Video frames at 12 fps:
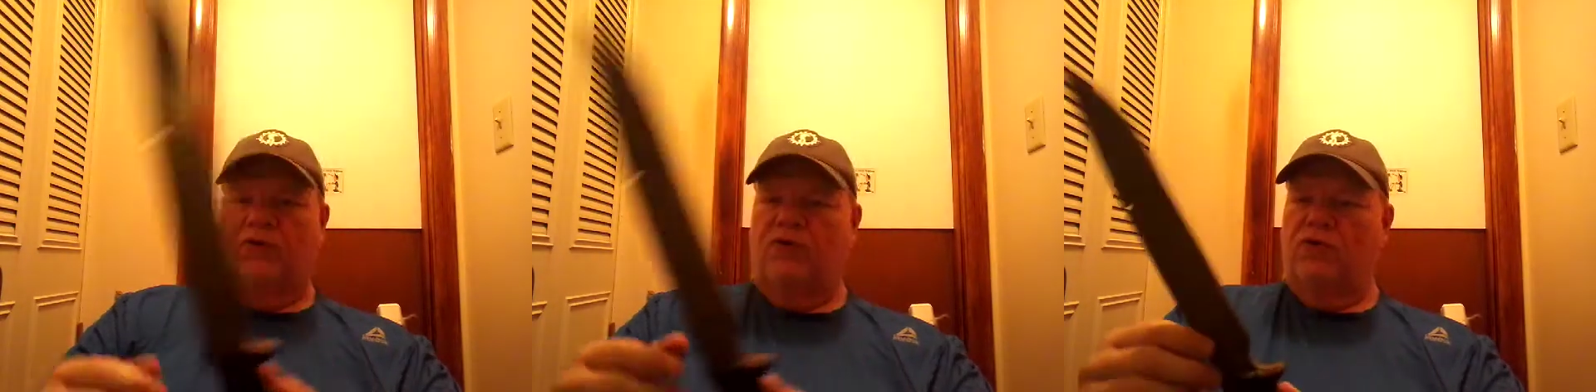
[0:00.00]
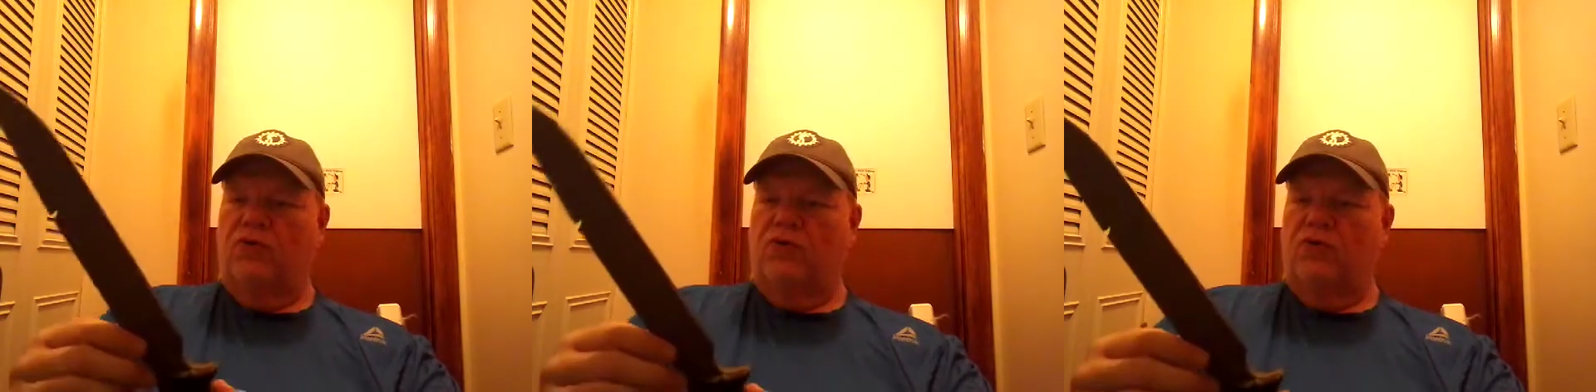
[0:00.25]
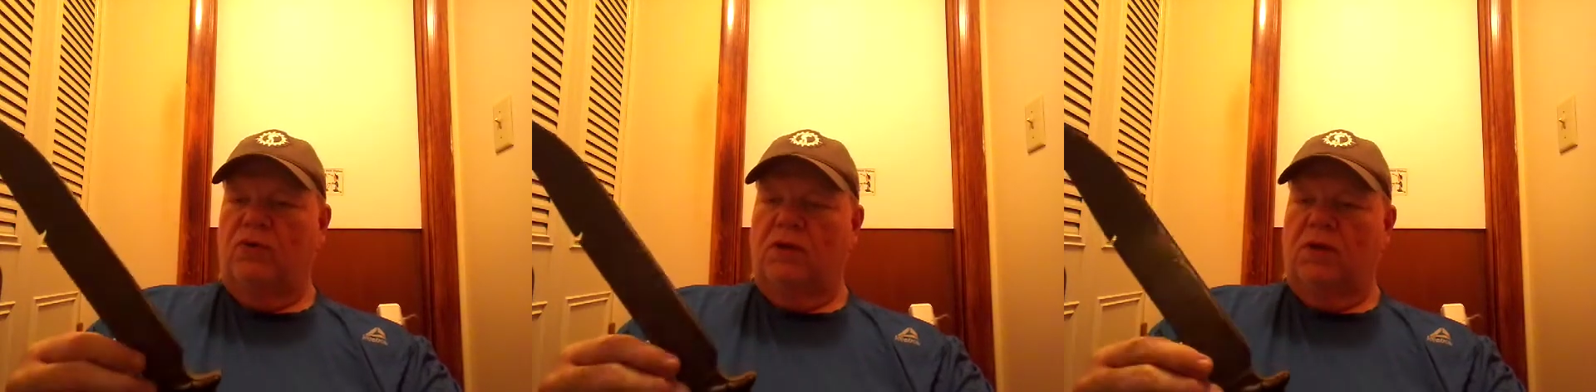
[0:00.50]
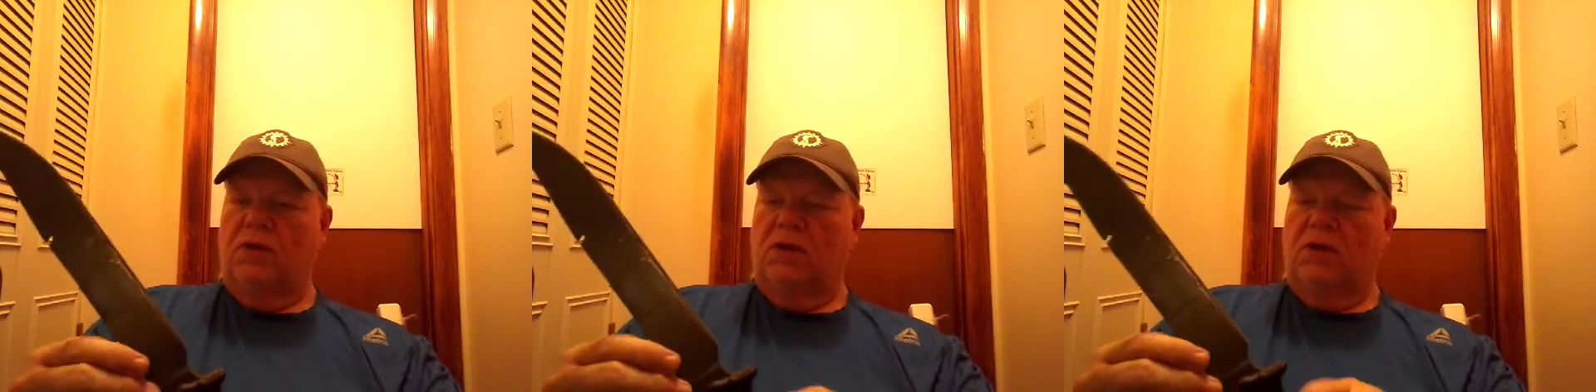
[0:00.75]
new
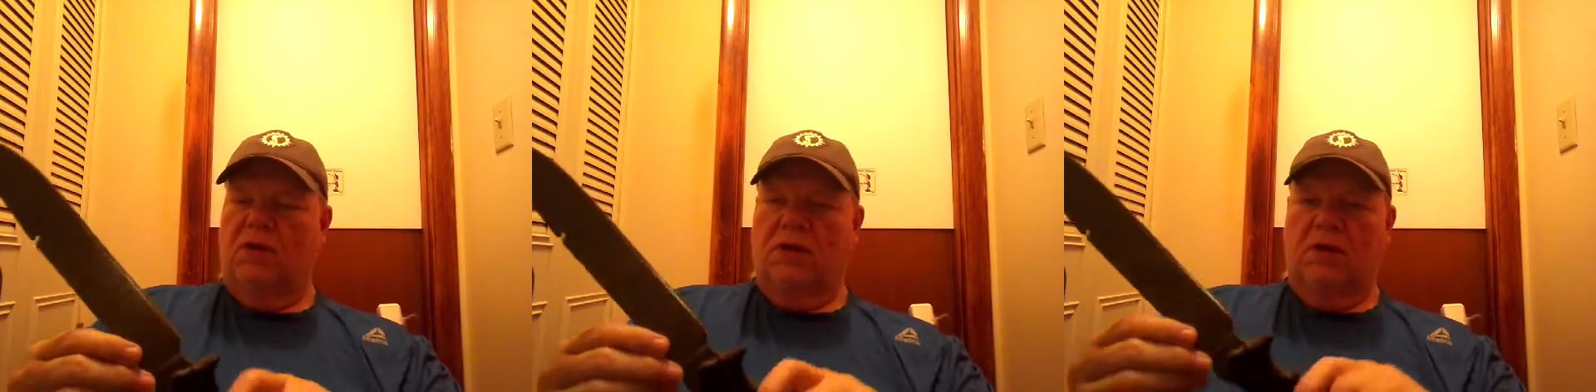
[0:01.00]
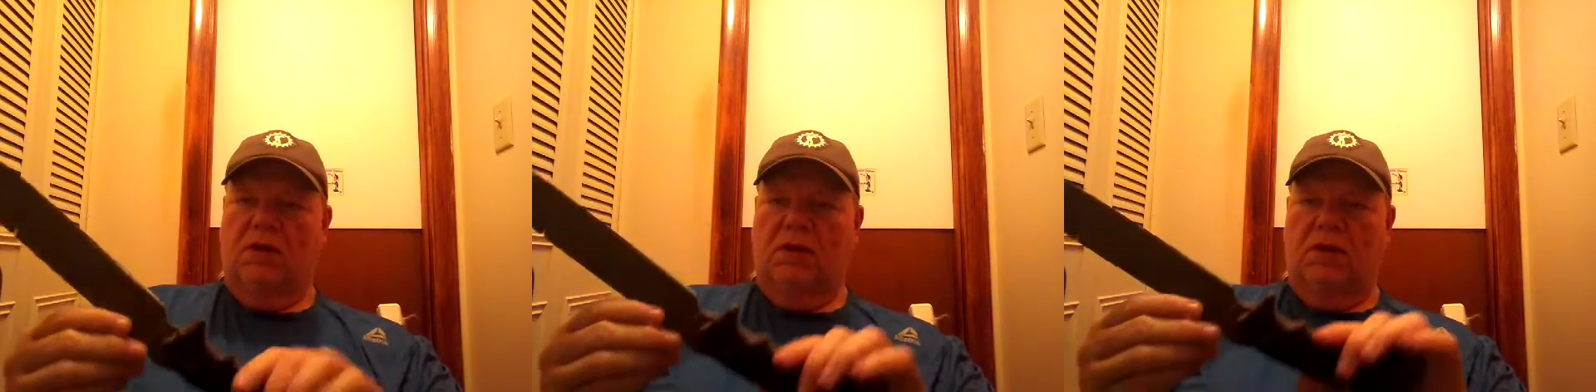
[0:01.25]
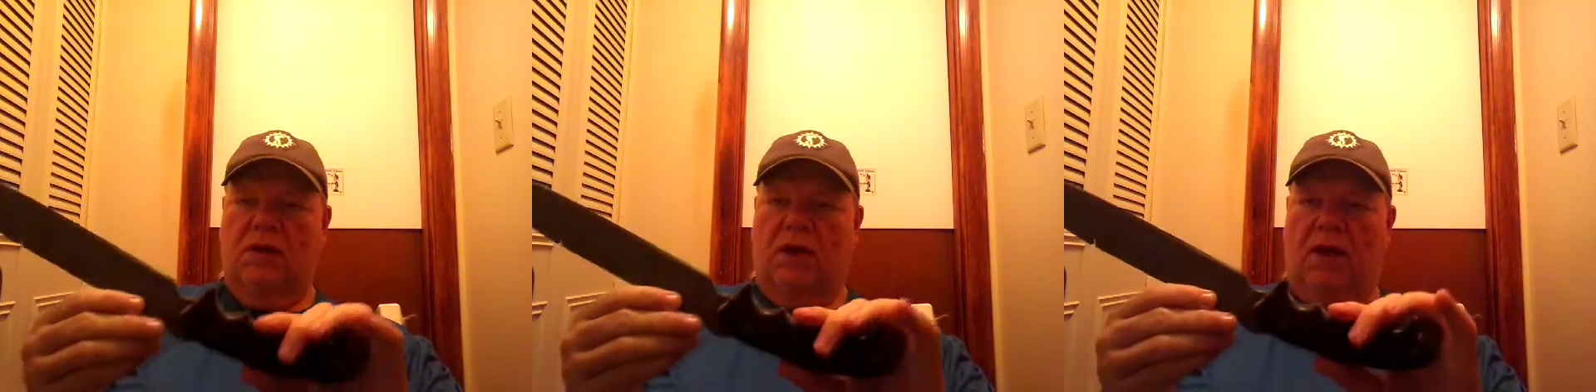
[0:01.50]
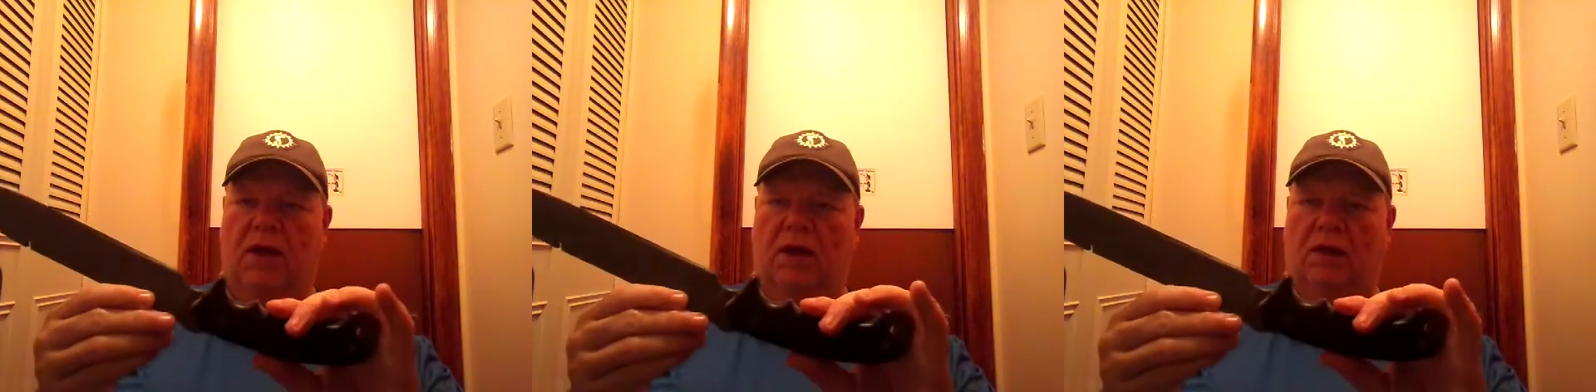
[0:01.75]

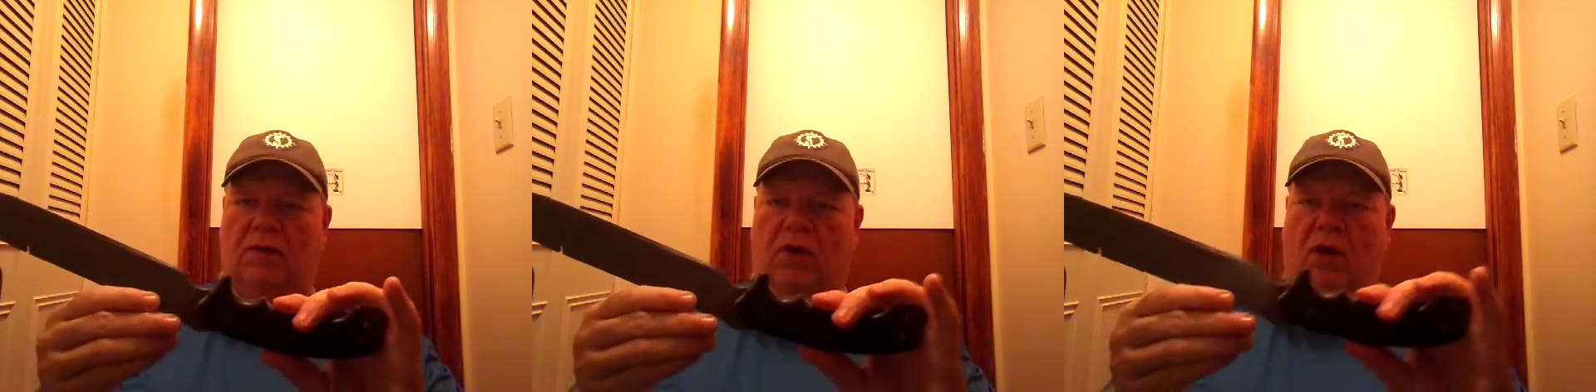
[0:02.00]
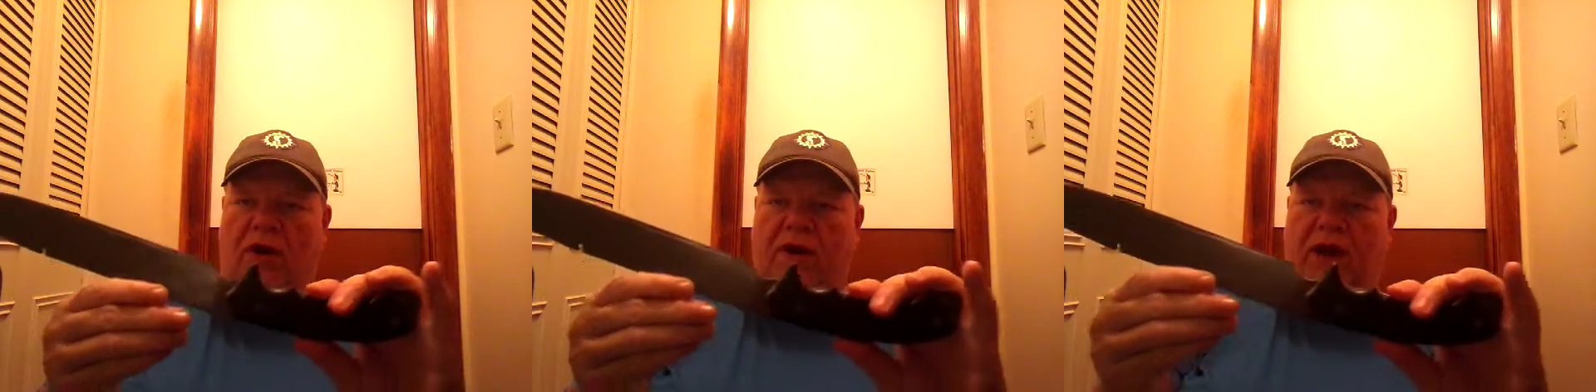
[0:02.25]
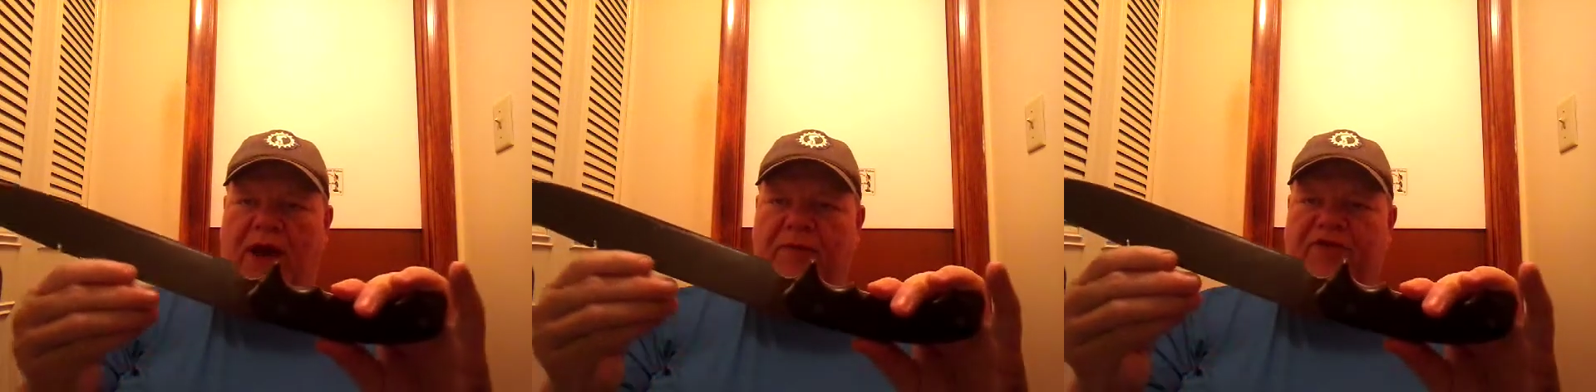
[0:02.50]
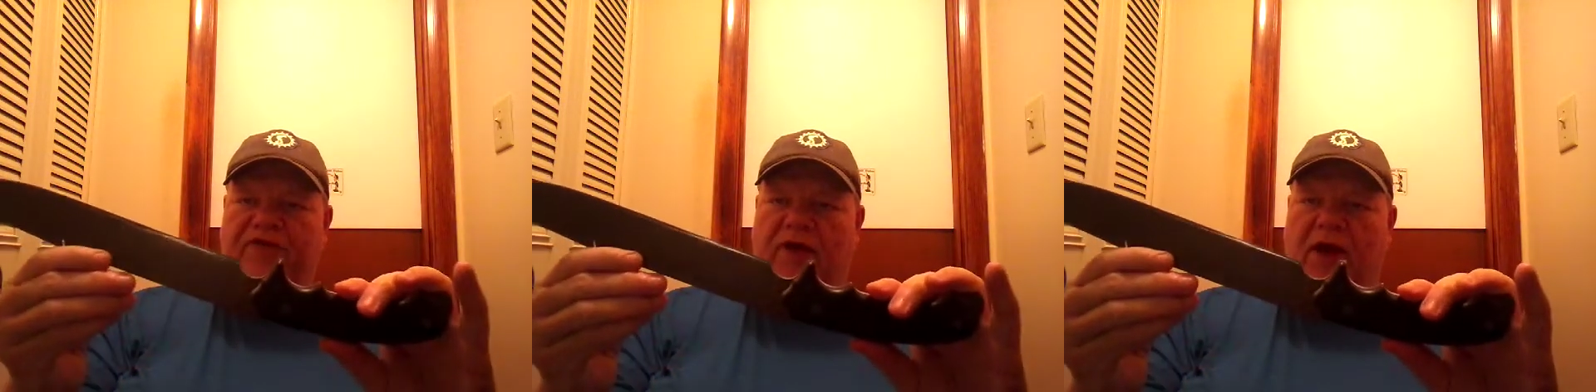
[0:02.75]
on
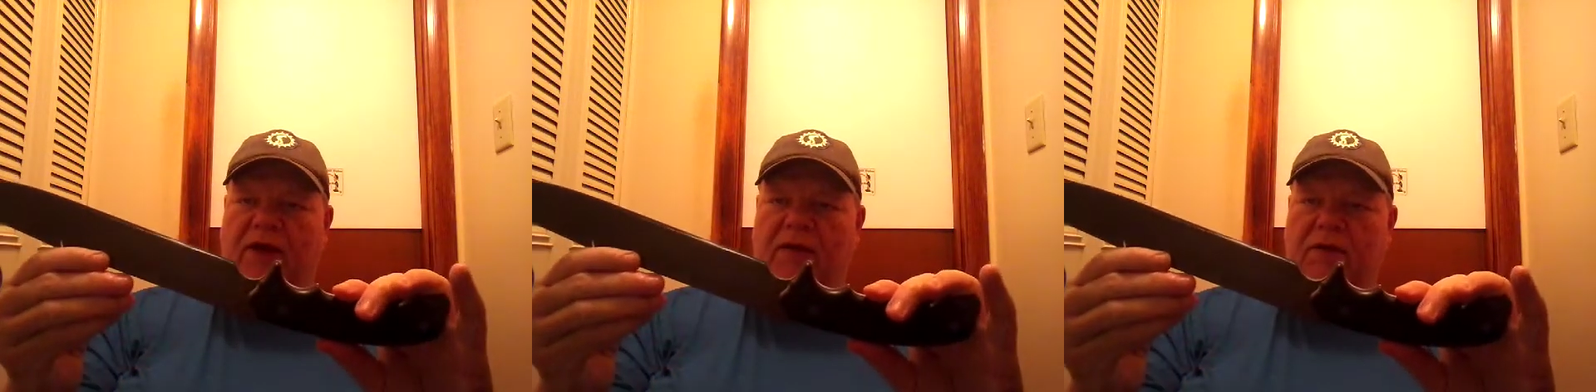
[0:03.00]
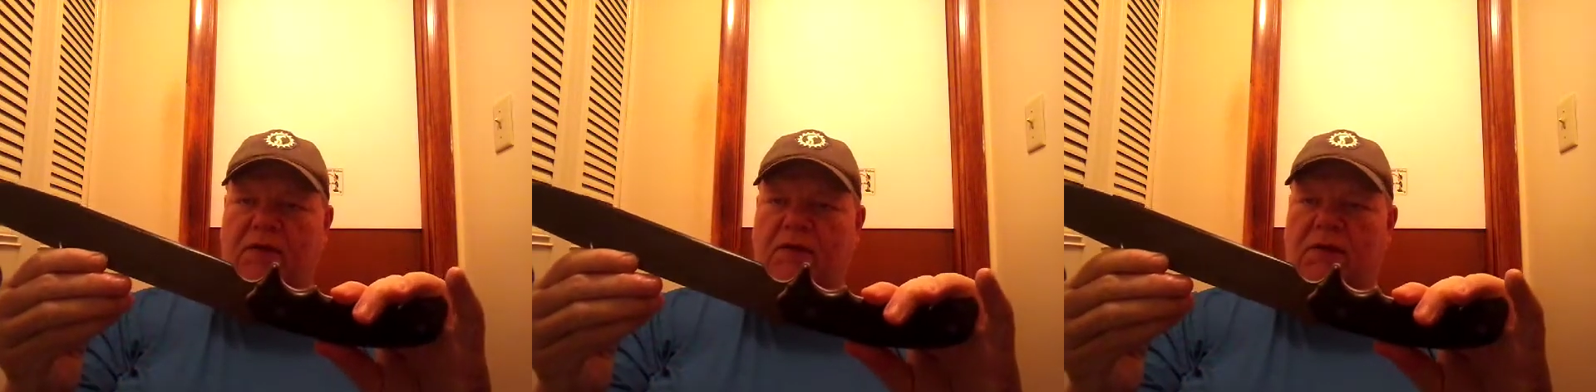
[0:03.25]
Amazon,